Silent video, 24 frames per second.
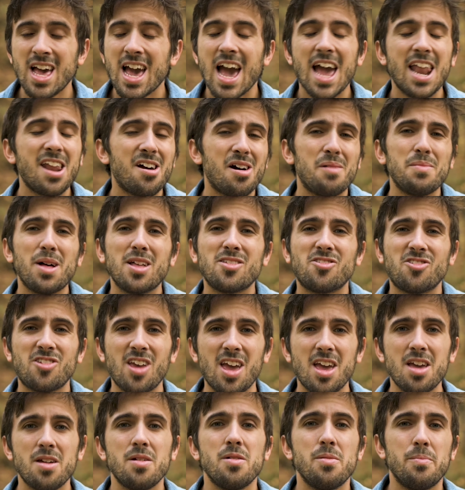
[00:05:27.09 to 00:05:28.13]
And now, I'm not
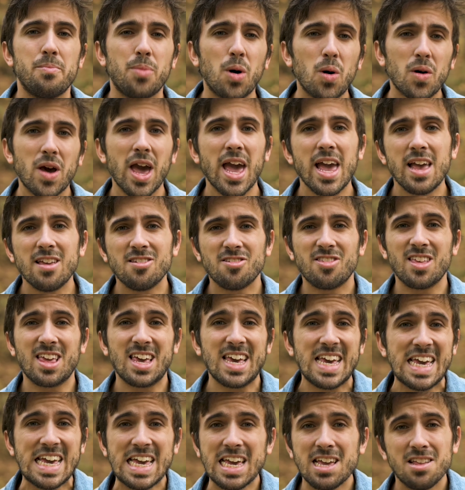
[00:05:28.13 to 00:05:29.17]
saying bokeh is the
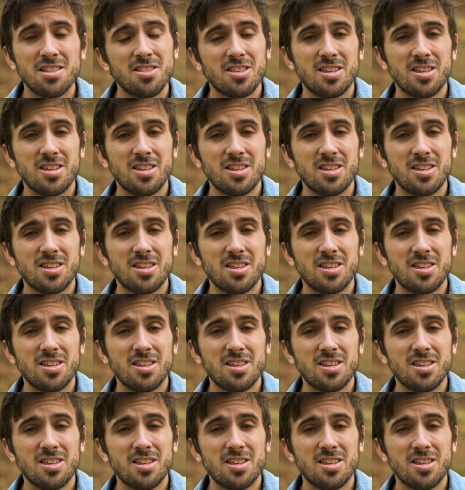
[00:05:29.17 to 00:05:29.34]
key